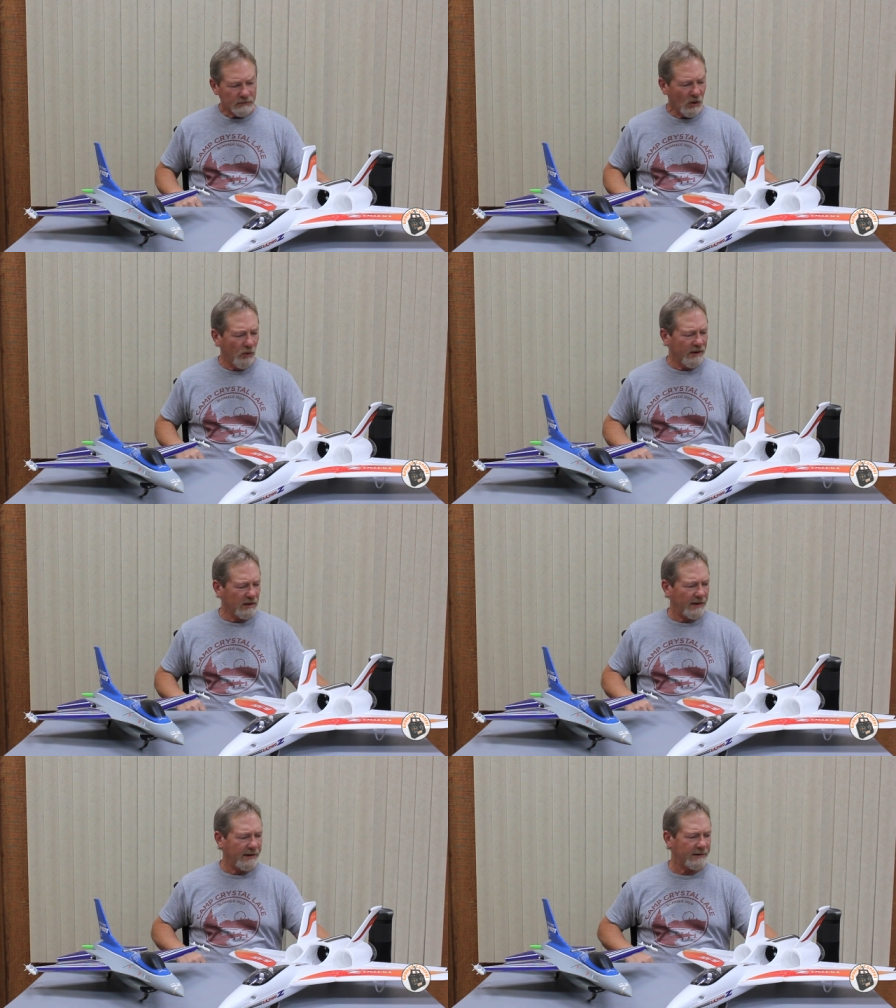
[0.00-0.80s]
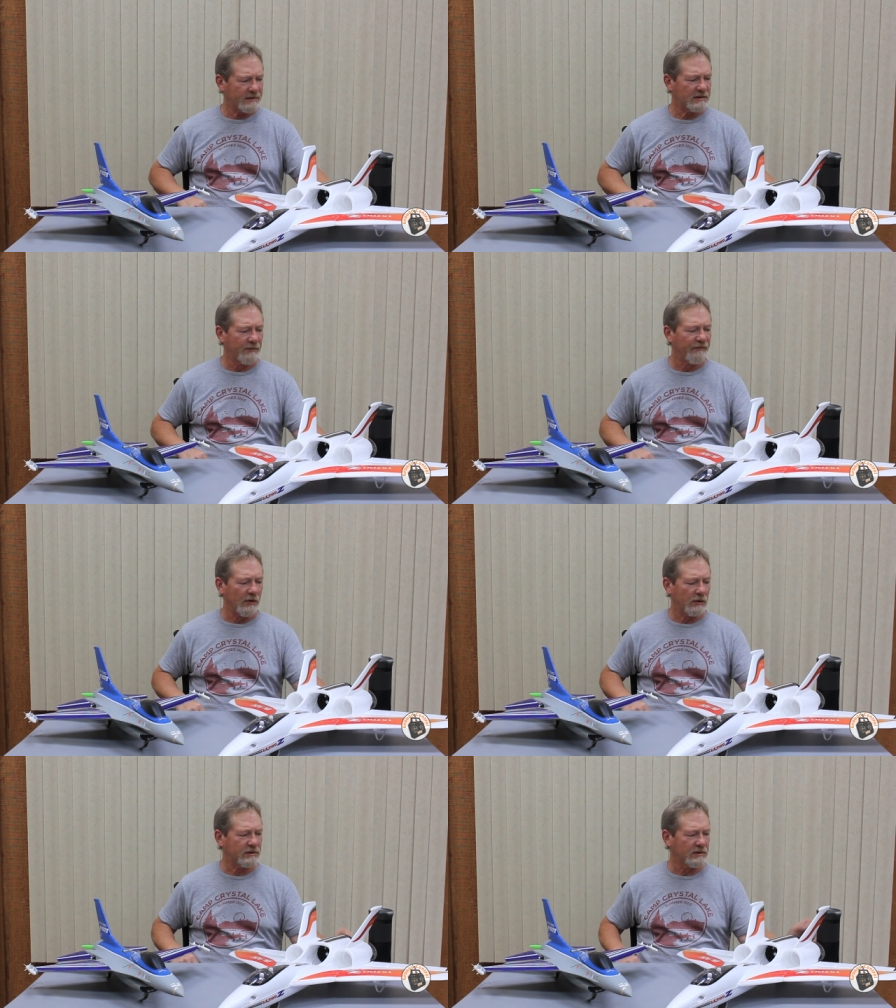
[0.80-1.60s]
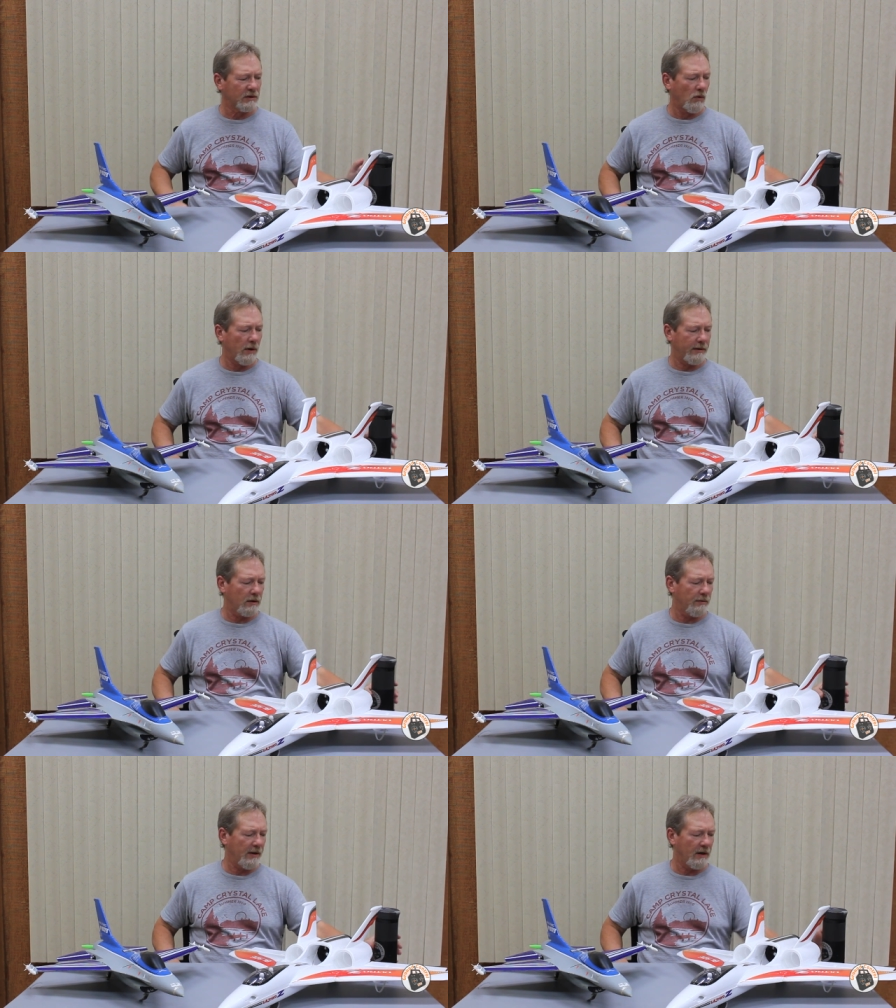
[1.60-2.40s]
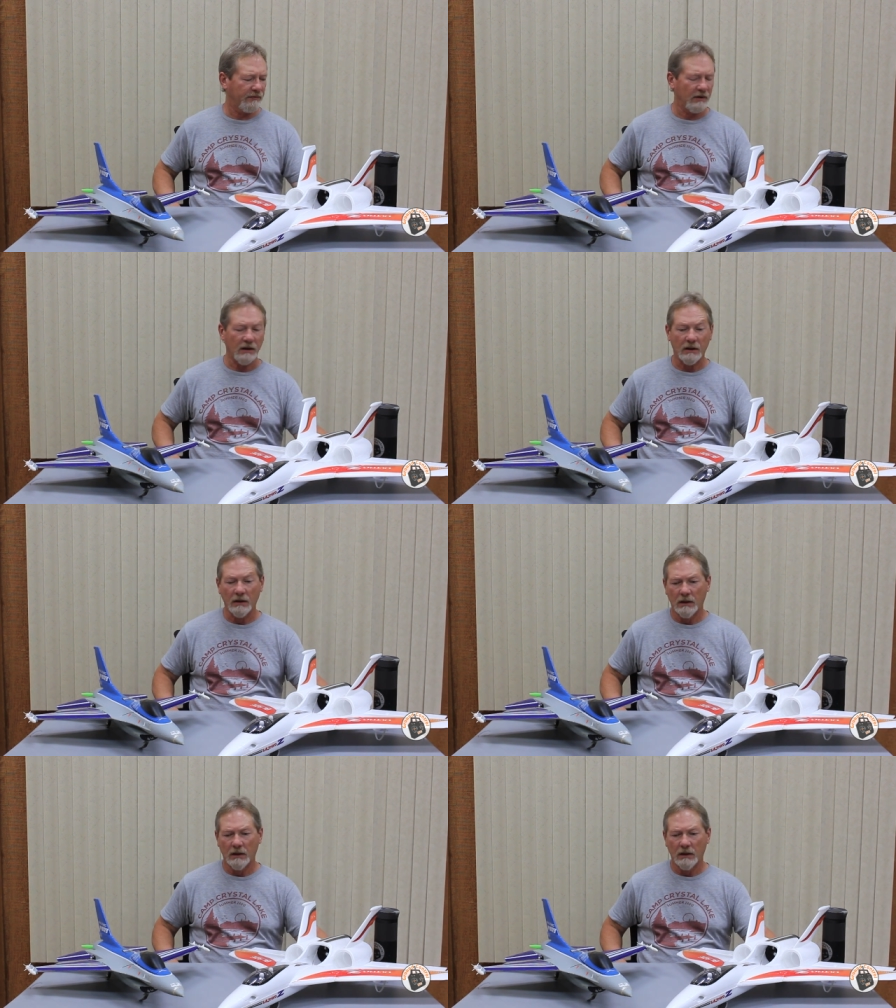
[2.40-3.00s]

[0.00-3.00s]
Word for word: Well, I had some folks inquire about the